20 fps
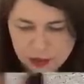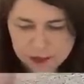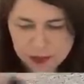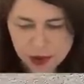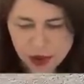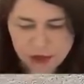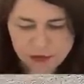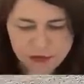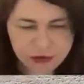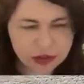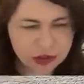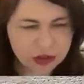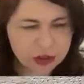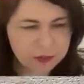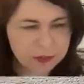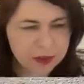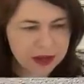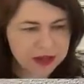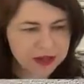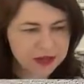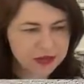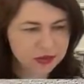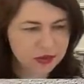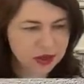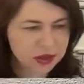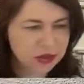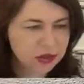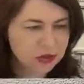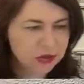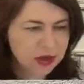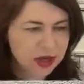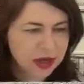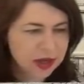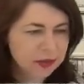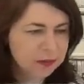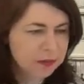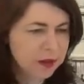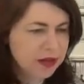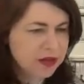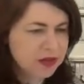Perfectly pencil. I knew it had
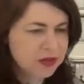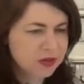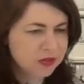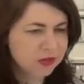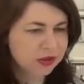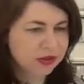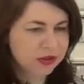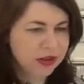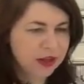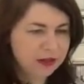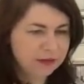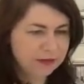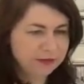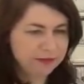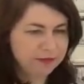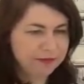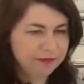a pencil in